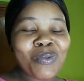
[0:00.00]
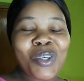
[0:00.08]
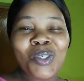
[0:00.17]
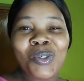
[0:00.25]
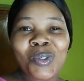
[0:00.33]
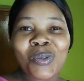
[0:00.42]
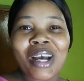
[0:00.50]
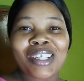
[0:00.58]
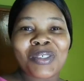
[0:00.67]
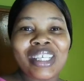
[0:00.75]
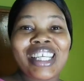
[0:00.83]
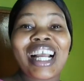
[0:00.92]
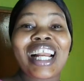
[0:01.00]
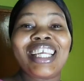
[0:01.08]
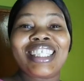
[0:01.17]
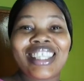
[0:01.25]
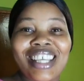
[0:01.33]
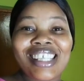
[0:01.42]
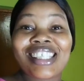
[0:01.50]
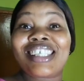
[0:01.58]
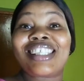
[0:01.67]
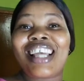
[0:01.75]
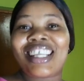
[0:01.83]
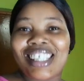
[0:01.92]
we use to actually clean things is
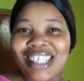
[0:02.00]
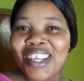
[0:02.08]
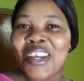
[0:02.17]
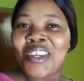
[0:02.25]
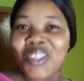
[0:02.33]
dirty.